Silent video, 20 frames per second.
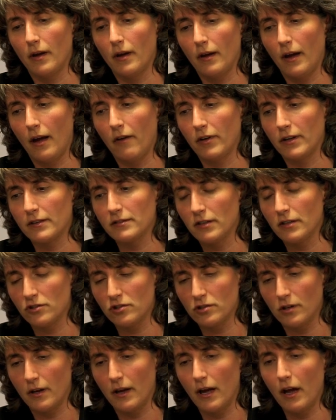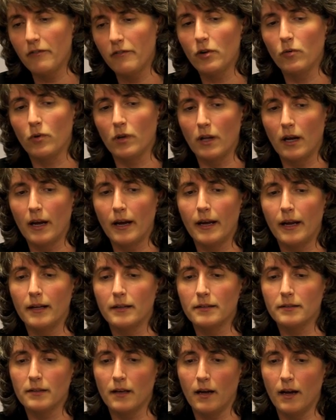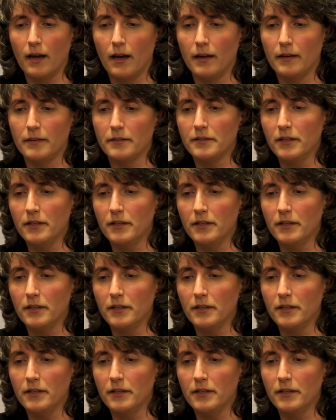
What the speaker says: having such a heavy reliance on